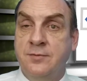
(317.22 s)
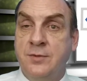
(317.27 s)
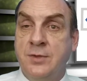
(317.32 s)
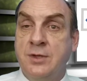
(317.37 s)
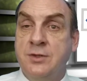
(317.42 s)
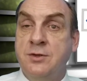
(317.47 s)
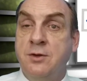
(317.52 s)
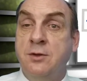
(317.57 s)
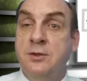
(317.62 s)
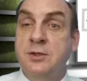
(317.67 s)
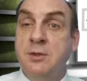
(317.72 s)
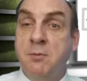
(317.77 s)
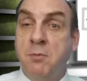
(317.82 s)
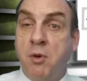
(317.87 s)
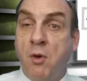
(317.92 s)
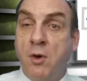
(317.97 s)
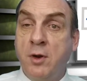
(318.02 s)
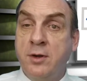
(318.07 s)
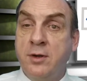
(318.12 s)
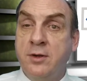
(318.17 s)
So it's
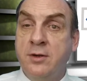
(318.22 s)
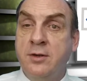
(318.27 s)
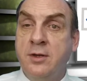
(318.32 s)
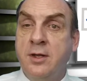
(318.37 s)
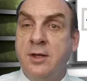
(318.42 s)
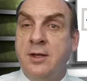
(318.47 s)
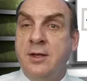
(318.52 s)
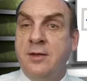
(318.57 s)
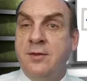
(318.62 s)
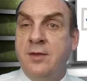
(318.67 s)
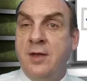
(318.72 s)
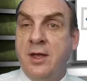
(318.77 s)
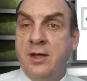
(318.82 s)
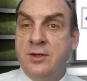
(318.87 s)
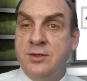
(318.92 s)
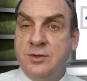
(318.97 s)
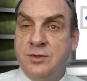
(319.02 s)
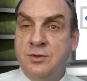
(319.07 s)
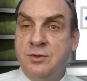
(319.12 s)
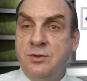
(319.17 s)
important that
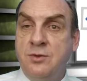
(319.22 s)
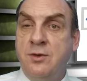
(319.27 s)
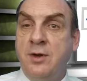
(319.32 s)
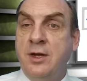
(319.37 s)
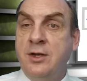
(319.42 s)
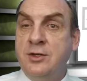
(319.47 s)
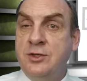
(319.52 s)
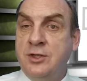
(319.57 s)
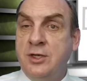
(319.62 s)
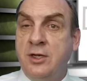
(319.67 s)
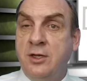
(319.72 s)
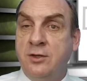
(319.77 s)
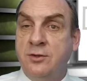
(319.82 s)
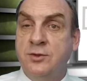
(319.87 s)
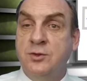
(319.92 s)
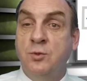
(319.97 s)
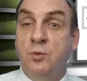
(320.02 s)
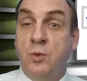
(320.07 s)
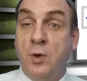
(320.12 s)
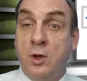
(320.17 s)
Sue and
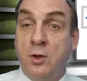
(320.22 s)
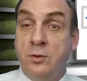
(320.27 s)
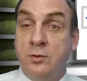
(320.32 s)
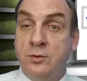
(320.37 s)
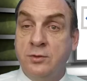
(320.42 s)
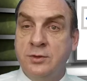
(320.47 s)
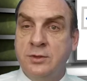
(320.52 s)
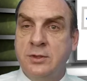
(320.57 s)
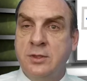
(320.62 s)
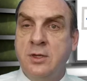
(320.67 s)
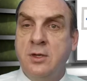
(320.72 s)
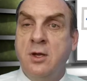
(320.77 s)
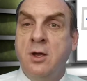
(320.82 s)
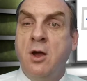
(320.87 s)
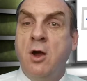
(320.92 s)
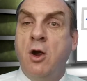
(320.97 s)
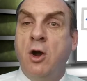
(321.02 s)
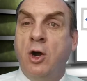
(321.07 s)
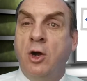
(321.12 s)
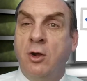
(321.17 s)
Jill's roles
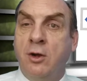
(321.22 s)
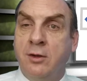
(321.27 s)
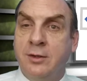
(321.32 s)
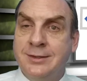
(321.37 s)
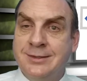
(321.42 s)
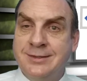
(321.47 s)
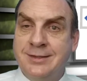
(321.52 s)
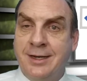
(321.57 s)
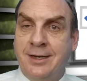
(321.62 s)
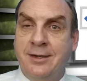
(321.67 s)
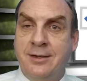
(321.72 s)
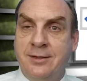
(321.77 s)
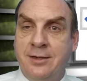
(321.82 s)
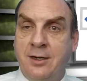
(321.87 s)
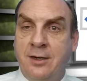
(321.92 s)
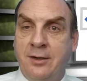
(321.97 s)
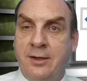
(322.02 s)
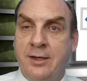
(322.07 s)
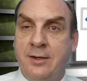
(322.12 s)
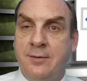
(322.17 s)
are called
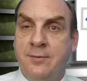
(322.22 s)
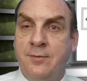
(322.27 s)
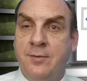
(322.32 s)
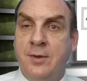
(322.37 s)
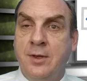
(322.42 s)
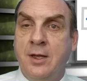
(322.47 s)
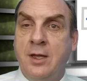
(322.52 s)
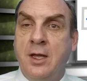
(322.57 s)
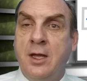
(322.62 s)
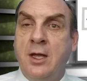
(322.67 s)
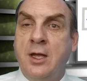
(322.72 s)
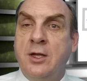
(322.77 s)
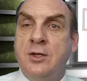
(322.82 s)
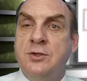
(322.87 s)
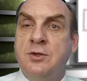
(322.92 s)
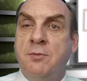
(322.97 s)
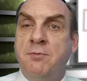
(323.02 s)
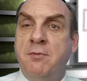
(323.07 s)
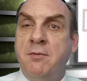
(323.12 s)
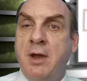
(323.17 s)
secretary.
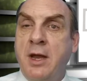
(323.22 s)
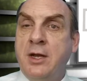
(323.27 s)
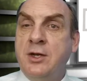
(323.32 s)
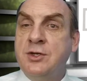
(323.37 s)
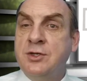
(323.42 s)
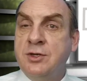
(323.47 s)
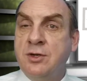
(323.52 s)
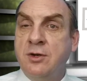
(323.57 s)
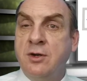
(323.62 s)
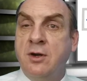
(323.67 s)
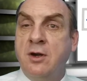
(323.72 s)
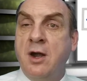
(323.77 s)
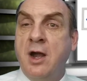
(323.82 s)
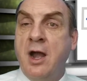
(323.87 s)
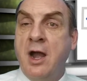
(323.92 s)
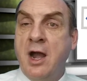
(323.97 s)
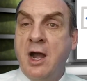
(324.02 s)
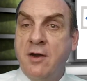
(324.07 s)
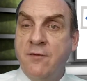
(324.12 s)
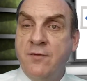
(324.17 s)
So make sure
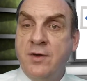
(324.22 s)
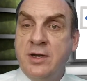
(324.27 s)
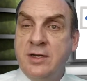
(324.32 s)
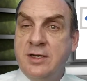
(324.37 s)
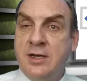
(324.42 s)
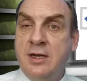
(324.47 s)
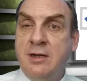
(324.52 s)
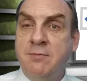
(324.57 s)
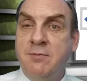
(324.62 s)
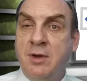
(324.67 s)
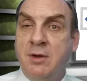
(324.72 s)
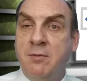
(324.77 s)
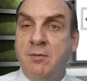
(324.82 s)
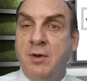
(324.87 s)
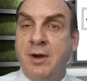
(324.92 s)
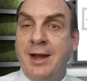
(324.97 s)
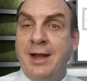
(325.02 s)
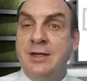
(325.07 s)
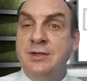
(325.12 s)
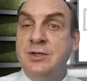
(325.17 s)
every team member
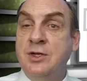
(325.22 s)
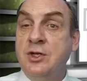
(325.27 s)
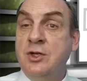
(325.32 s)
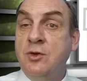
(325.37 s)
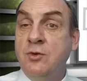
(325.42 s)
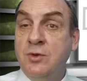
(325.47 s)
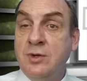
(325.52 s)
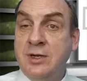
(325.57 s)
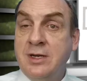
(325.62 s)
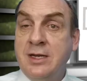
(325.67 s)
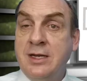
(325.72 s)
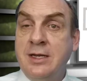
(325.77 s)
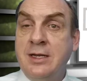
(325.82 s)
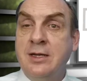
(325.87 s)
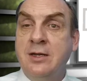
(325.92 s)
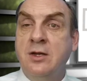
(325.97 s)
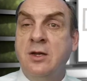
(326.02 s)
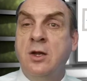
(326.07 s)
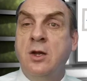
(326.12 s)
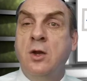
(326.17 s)
has a
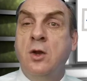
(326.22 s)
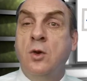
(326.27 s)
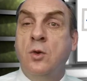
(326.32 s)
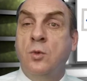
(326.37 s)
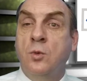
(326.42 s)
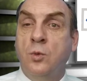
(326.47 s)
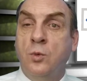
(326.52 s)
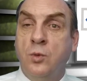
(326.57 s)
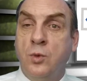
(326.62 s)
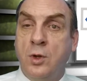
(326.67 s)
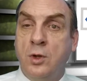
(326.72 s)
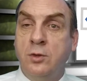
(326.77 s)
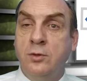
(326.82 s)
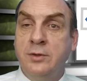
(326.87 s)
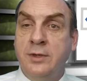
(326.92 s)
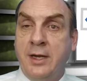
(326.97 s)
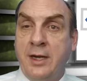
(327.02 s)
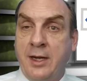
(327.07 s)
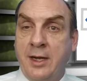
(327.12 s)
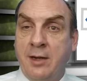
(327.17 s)
unique role
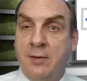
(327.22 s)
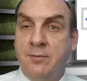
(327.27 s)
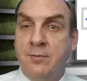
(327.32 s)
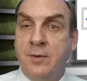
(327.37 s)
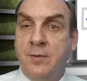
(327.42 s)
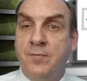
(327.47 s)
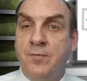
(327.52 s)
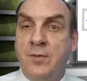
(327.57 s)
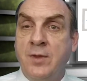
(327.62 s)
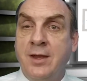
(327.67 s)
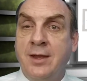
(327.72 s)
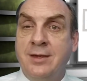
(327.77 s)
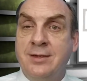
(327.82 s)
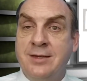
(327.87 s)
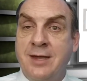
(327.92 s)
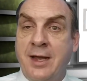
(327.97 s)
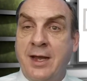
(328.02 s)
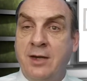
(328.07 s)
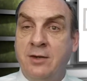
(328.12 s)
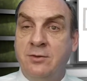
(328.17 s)
name
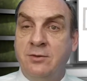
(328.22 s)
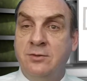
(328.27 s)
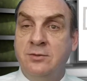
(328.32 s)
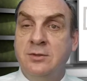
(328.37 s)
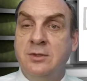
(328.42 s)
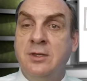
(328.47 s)
title